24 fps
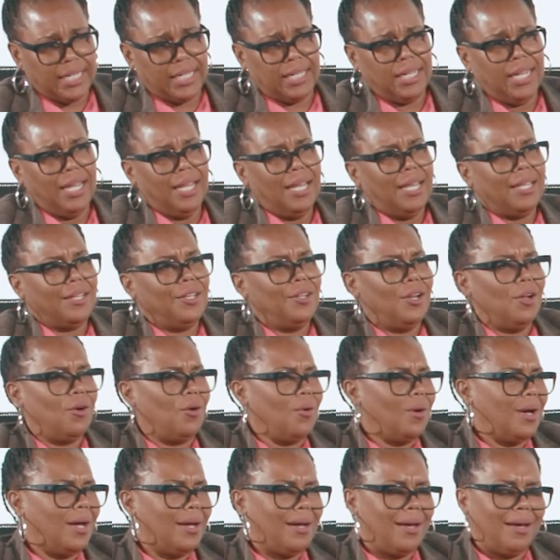And, you
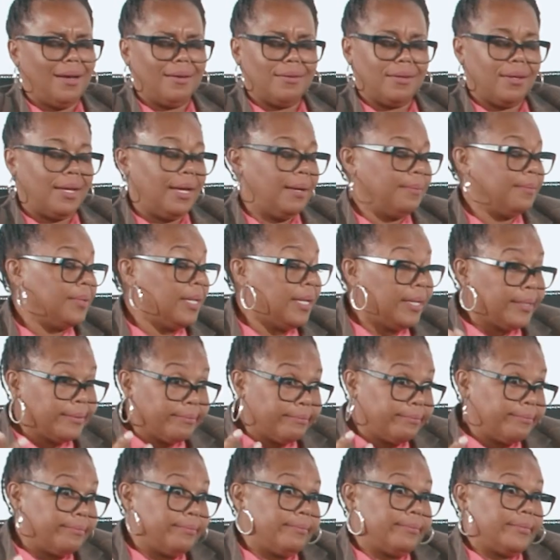know, I, am like,
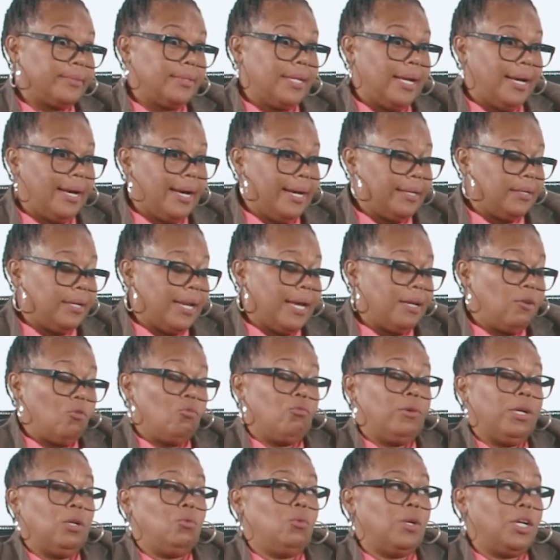I, I, don't
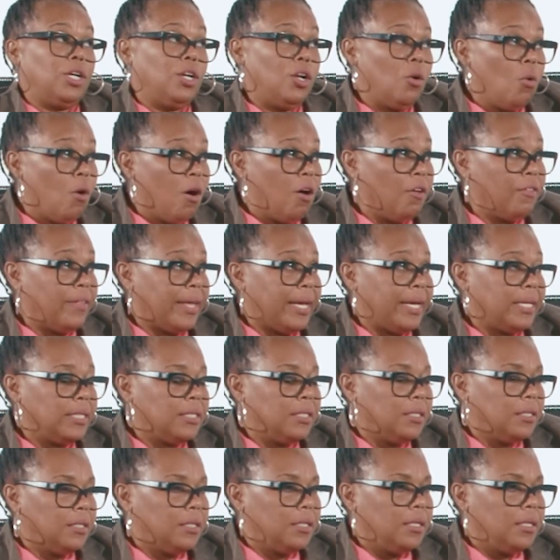really want to know all that.